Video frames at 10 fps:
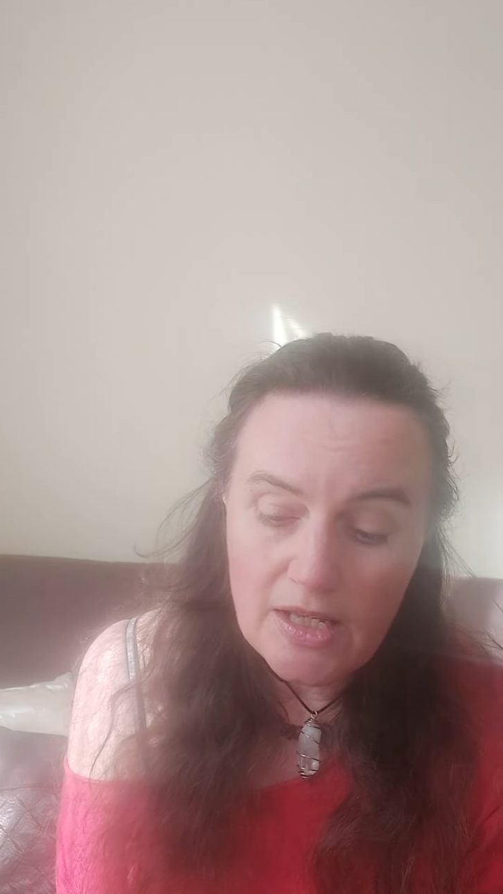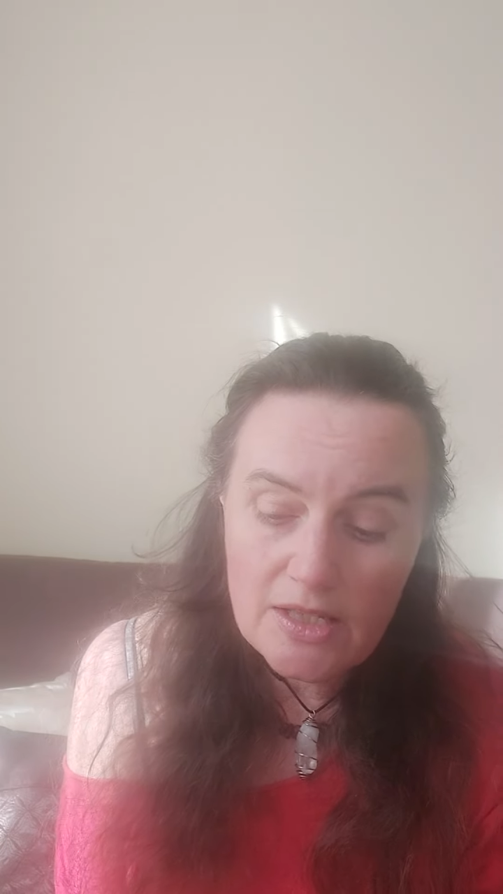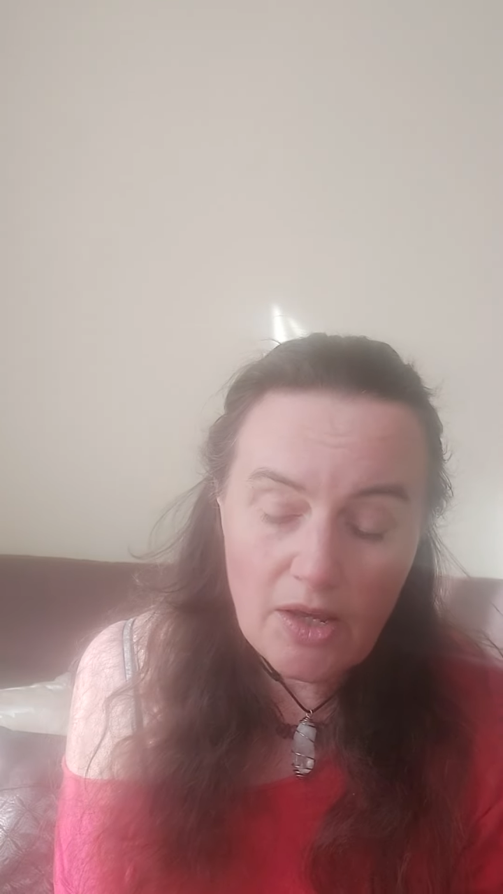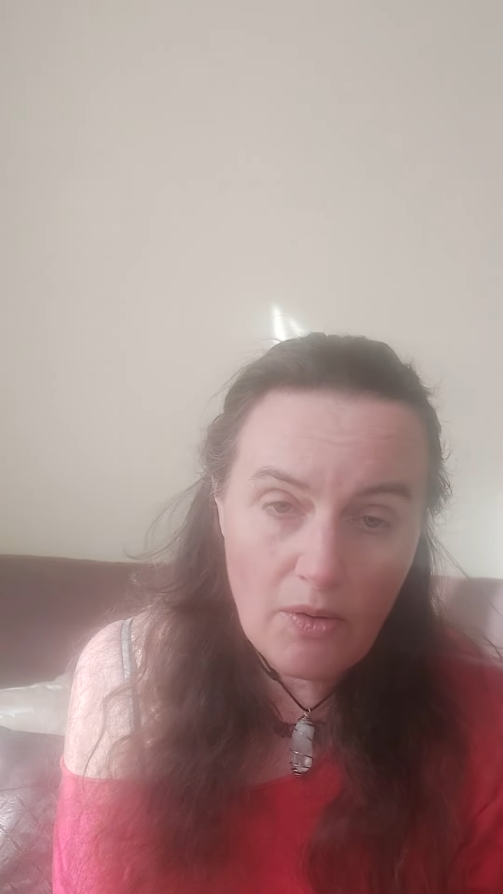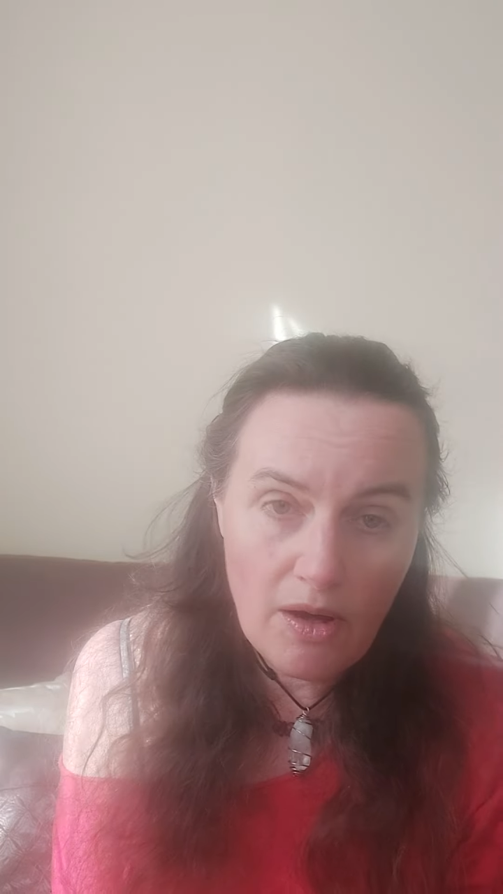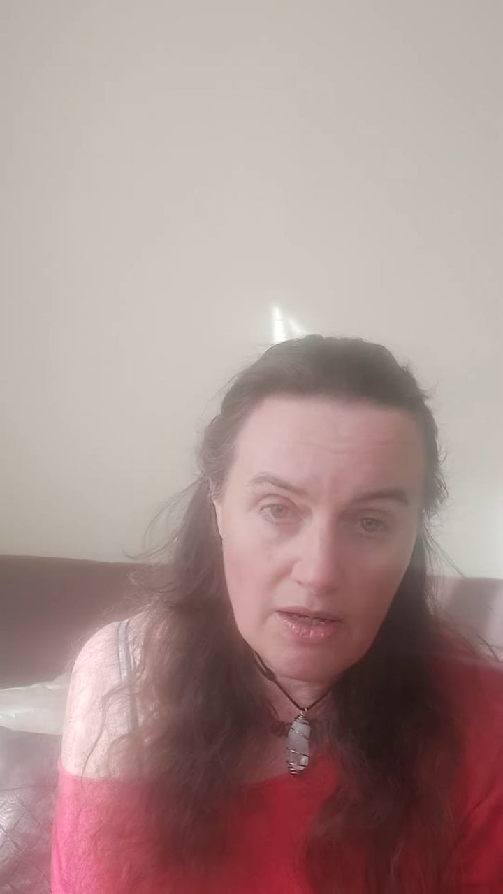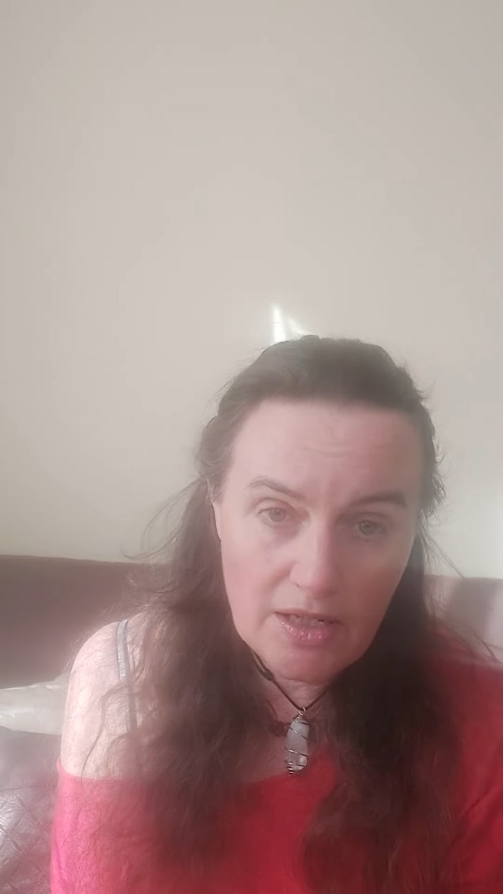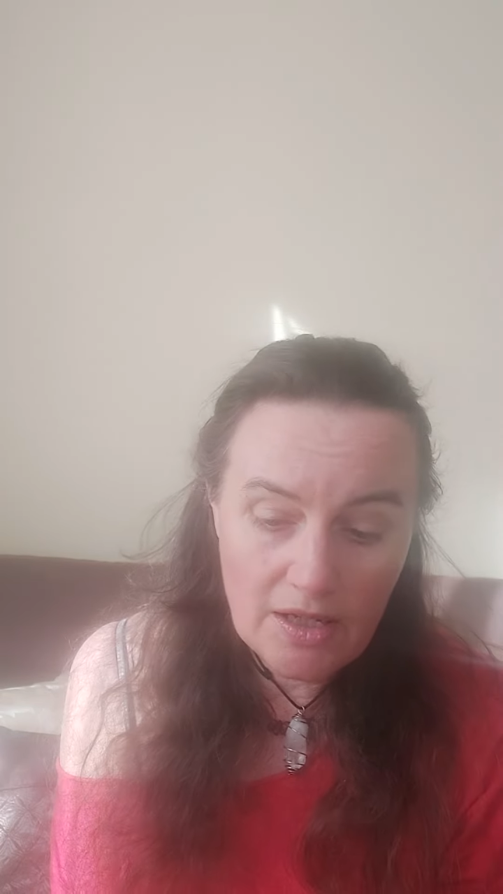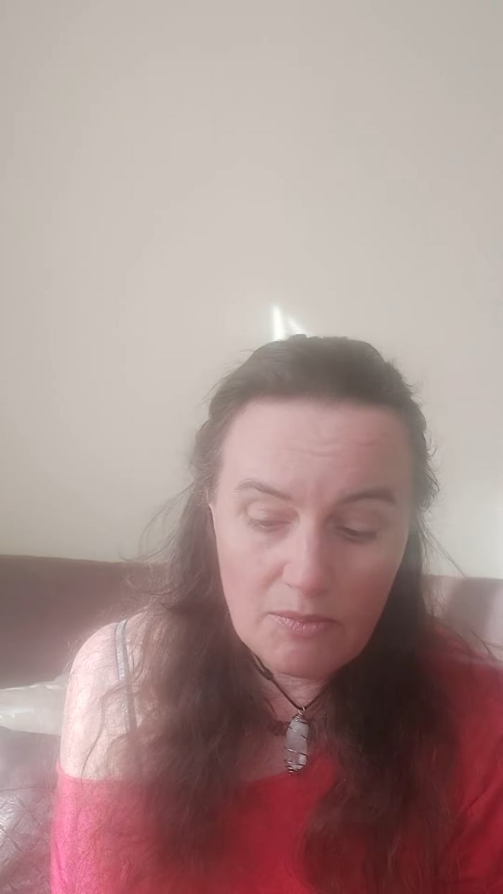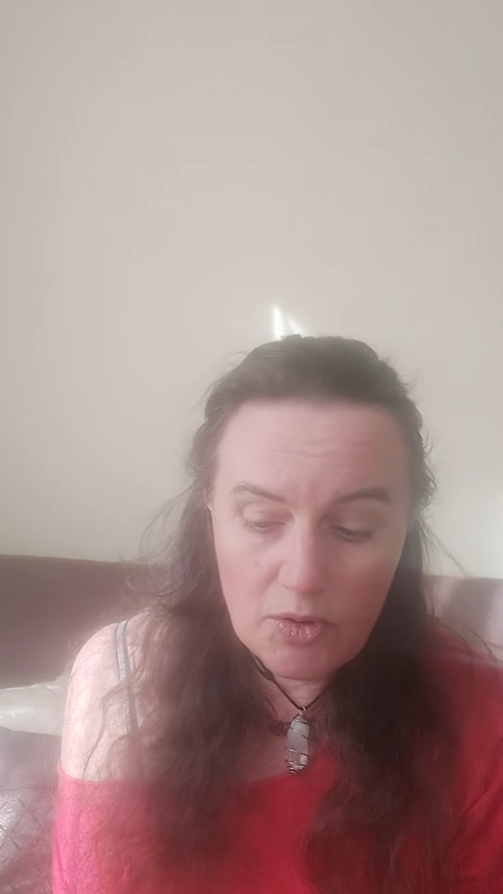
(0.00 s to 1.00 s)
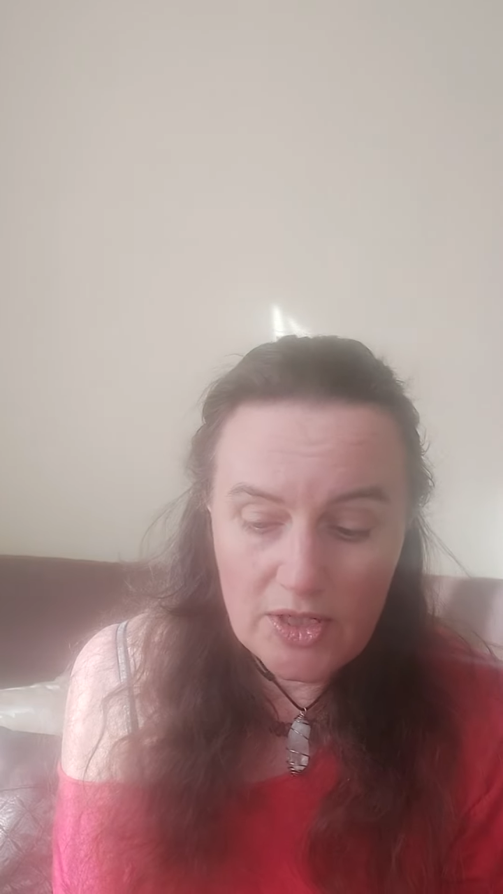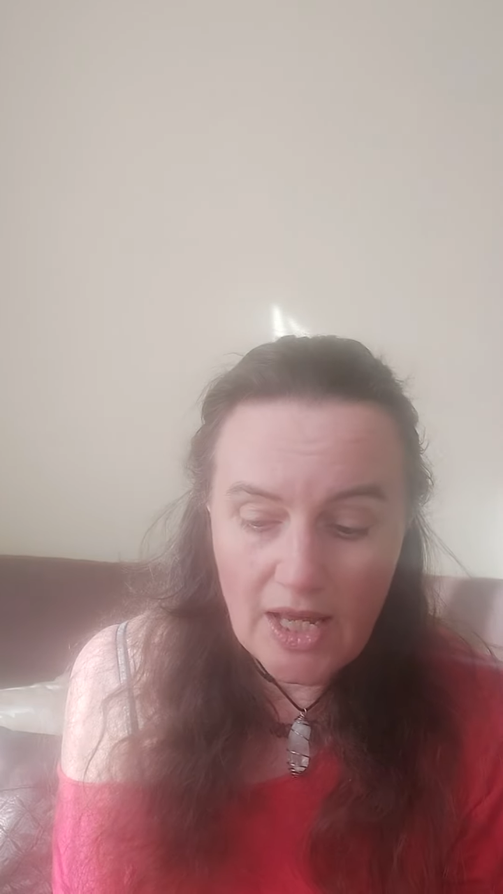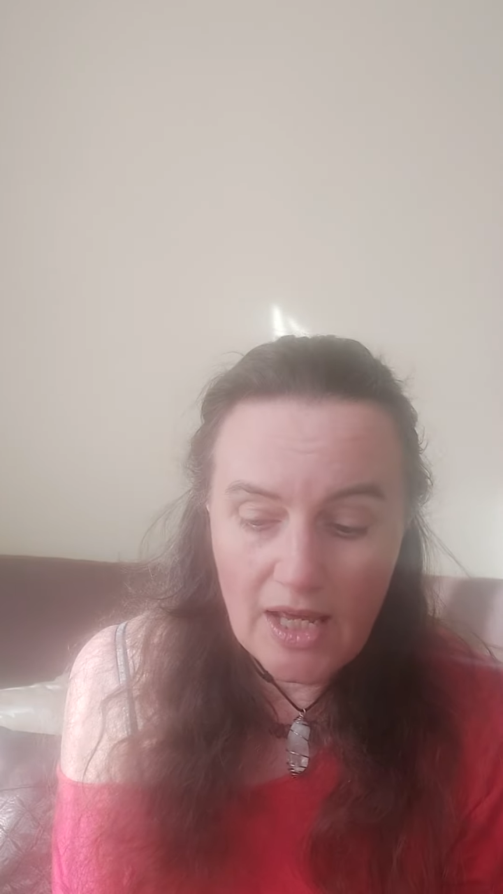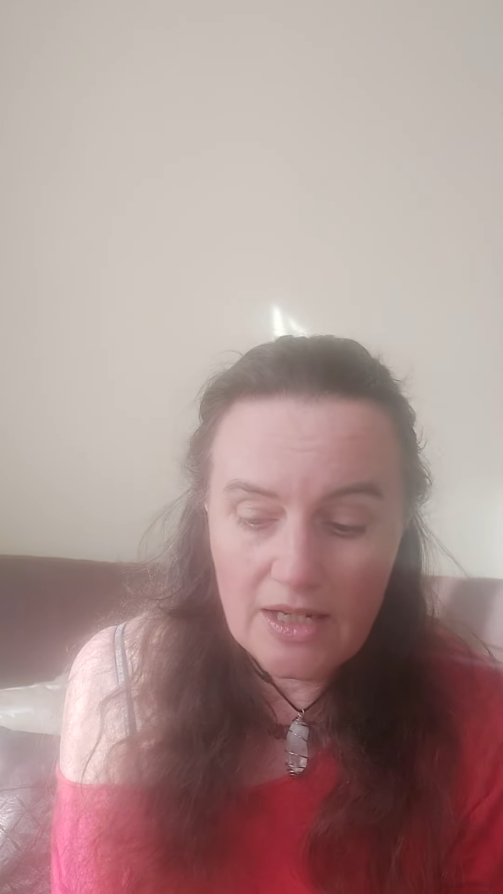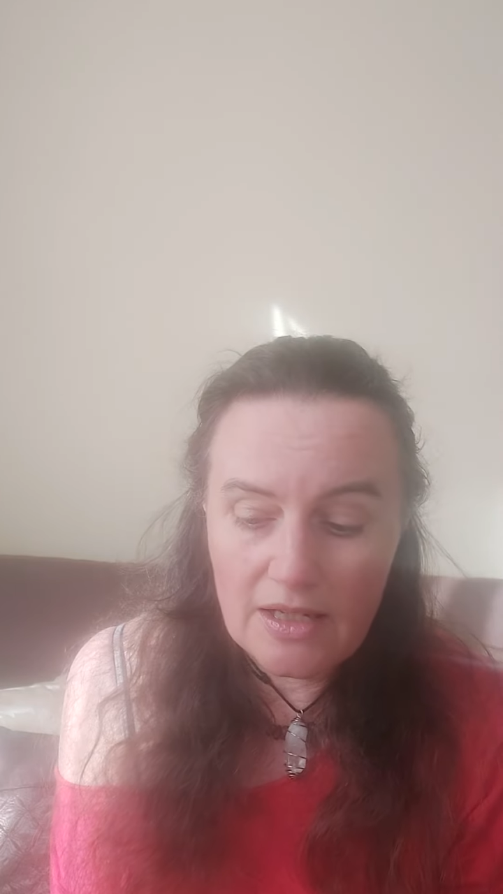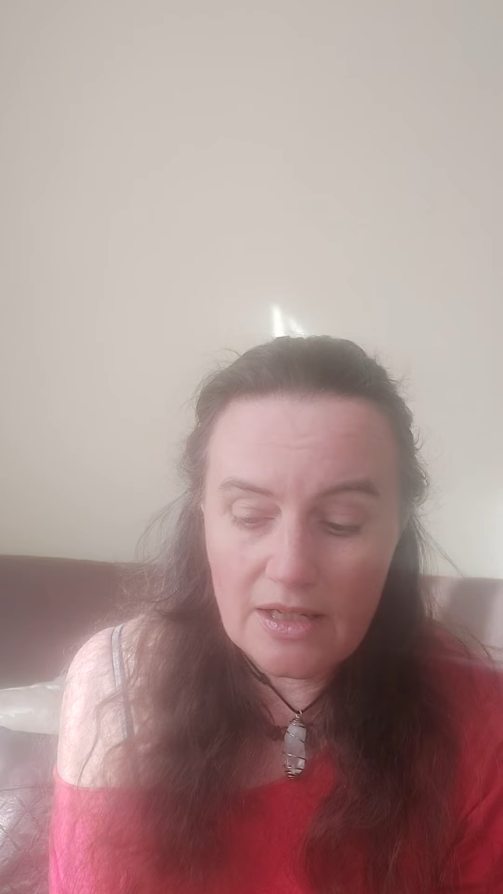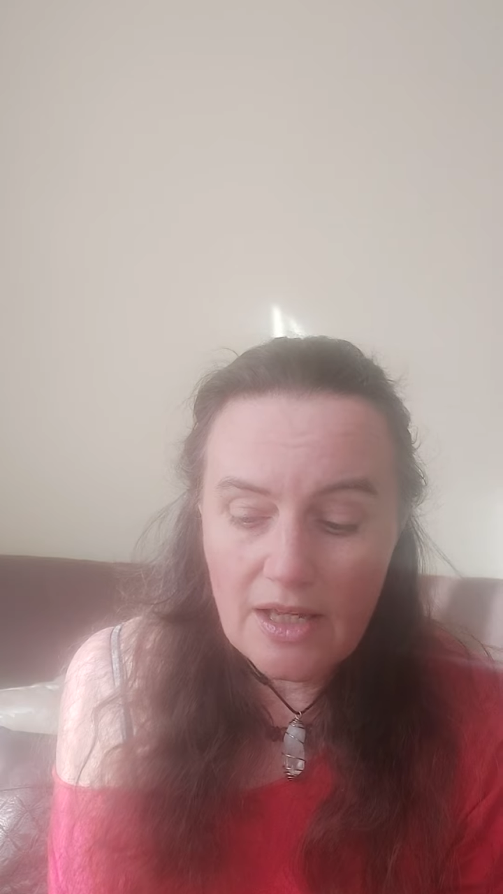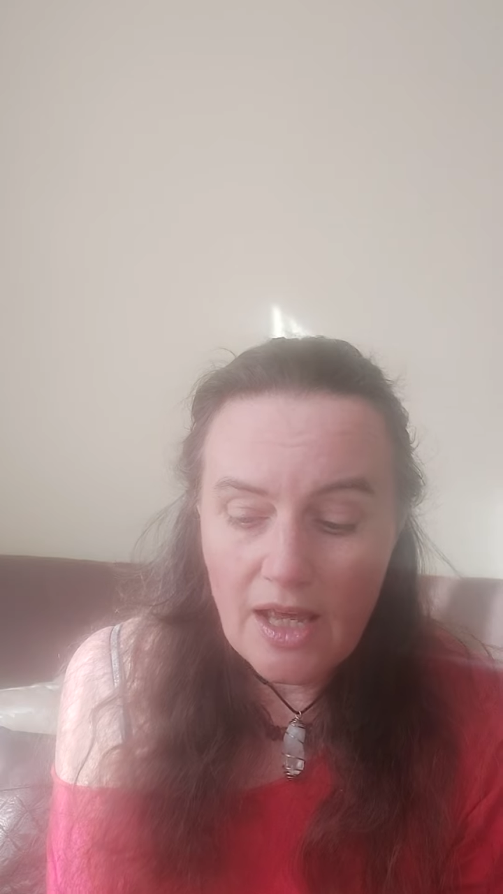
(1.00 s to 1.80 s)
So Arnica montana,